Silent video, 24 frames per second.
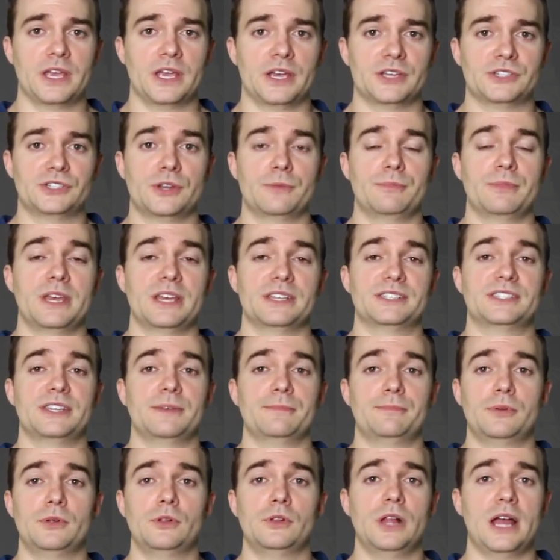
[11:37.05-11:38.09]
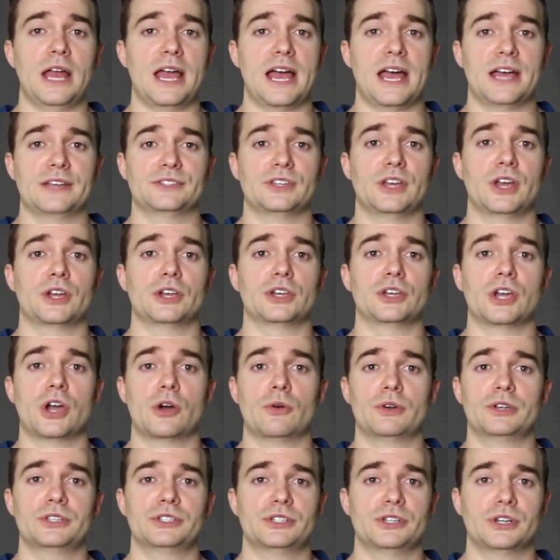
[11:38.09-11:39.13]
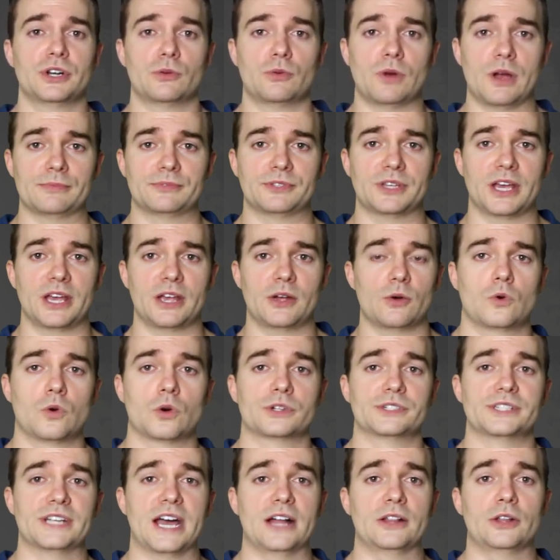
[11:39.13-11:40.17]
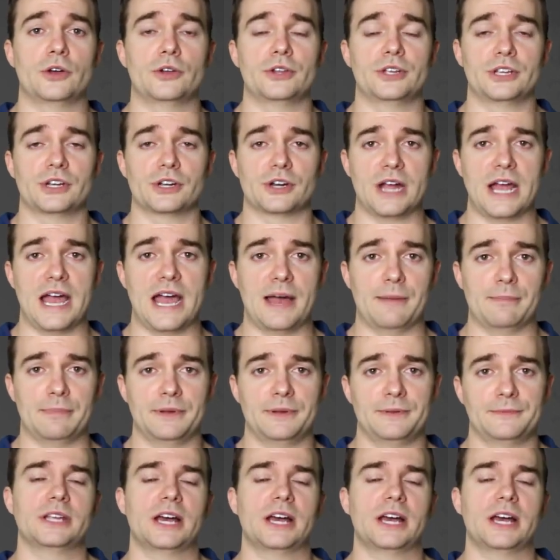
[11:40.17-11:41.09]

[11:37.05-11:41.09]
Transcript: It should be as simple as going to your website or downloading your app.